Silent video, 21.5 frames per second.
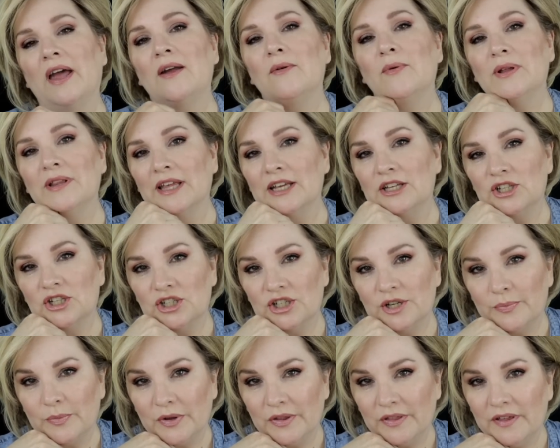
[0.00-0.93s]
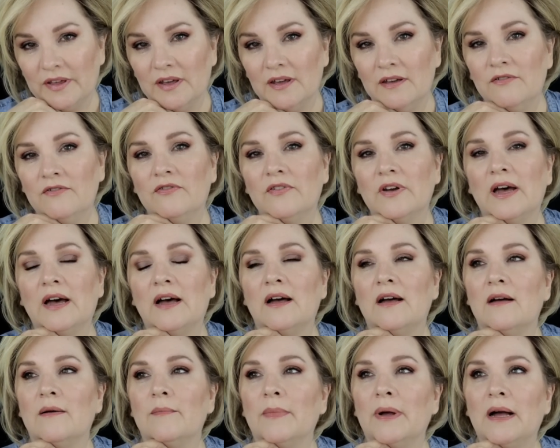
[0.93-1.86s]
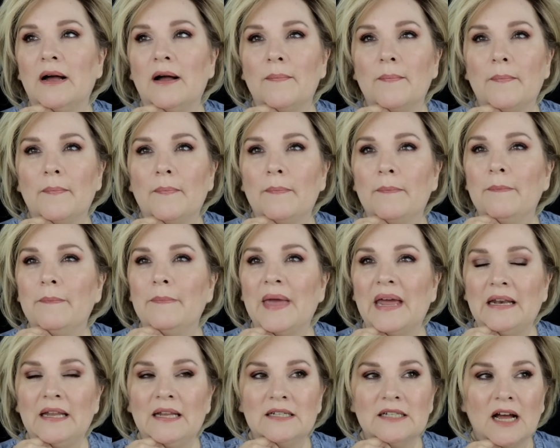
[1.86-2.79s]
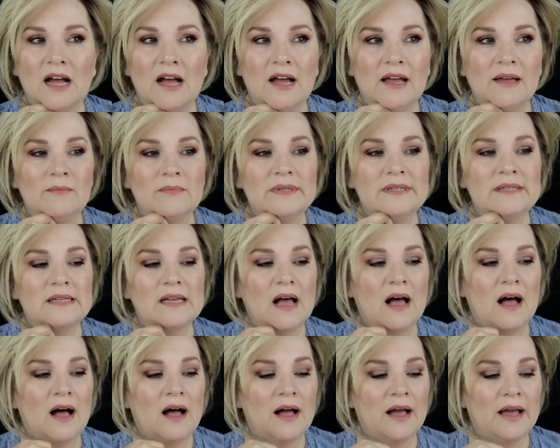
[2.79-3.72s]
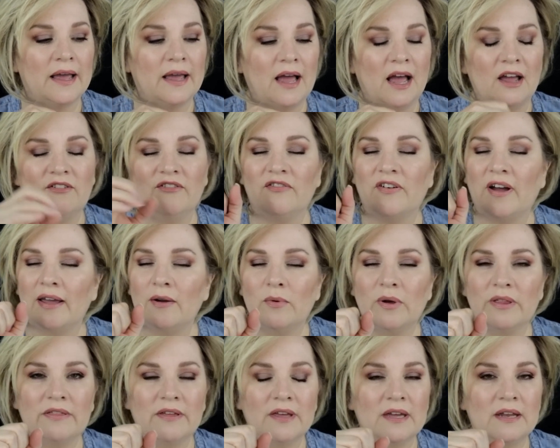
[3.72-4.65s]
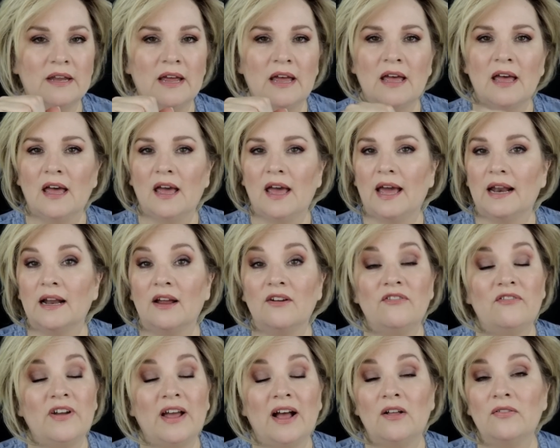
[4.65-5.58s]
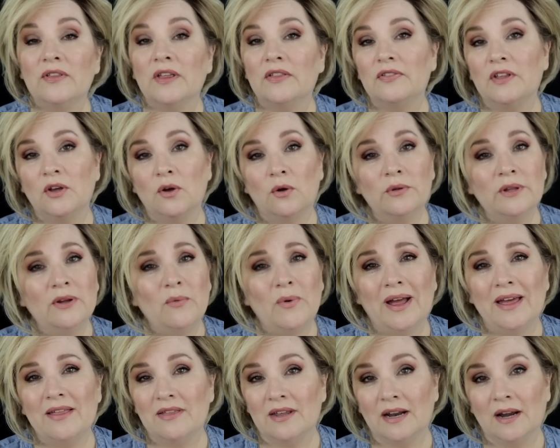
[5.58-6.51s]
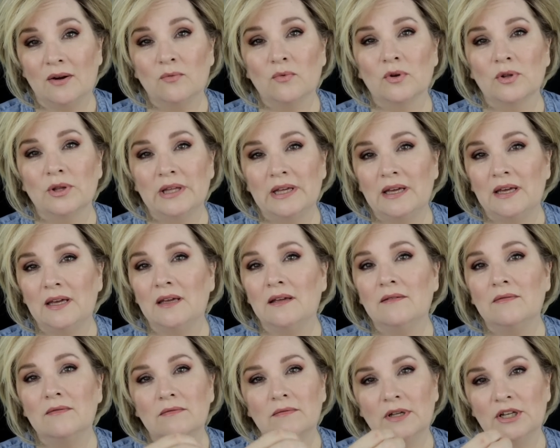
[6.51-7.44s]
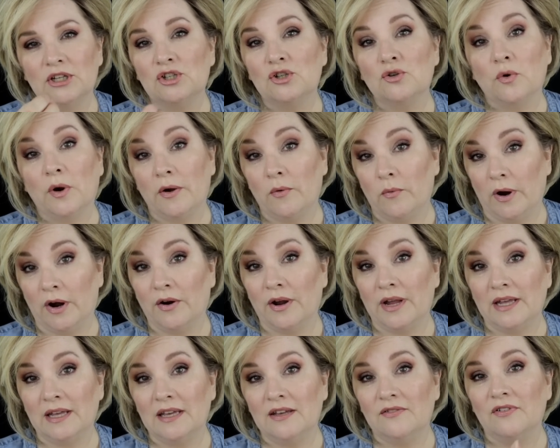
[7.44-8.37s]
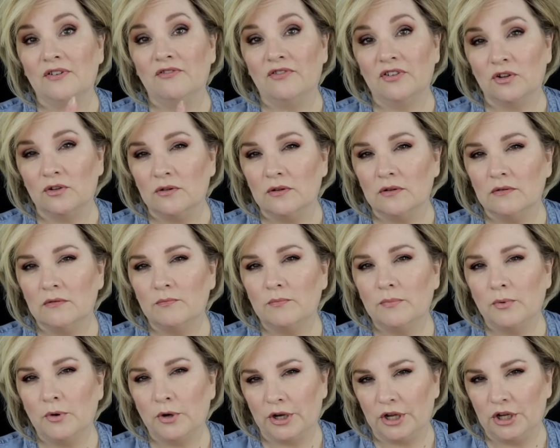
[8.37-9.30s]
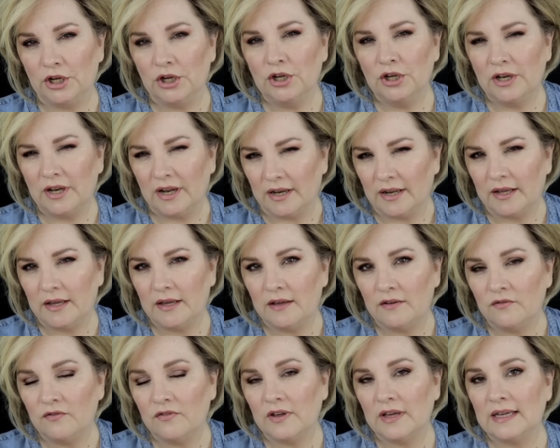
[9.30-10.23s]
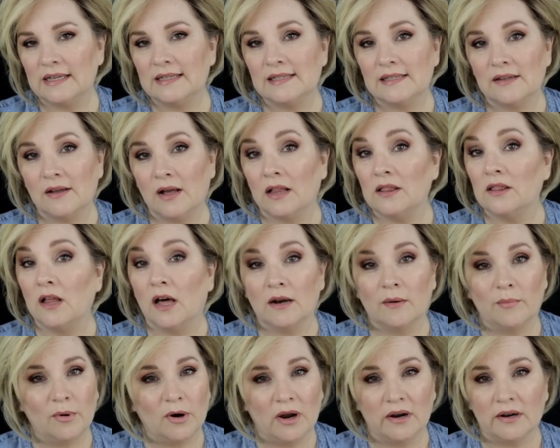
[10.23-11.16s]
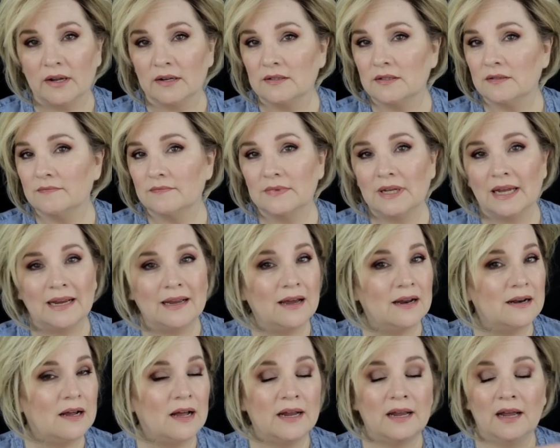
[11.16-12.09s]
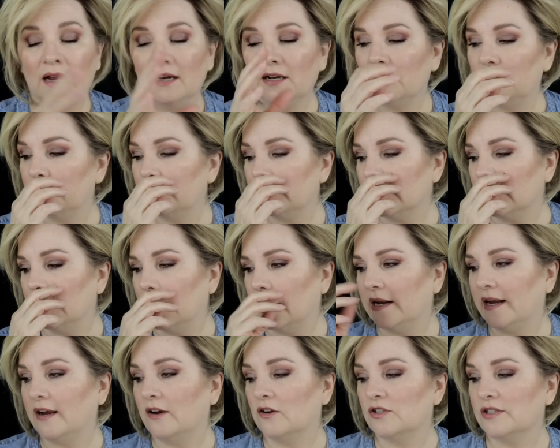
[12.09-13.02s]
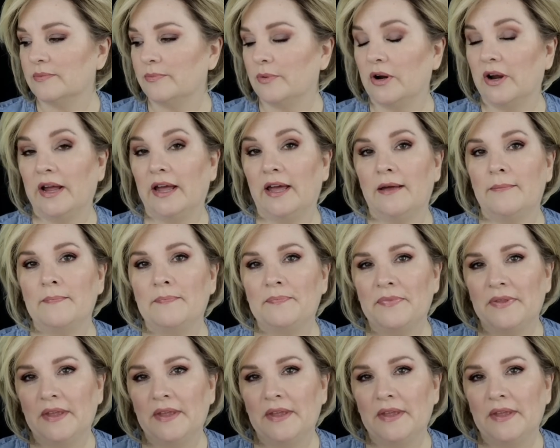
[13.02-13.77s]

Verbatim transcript: hate relationship with Eve. Um, many times I, I, fight with it and i found that the only way that i really enjoy wearing eve and feel pretty good in eve is a lot of product i gotta i gotta use a lot of hairspray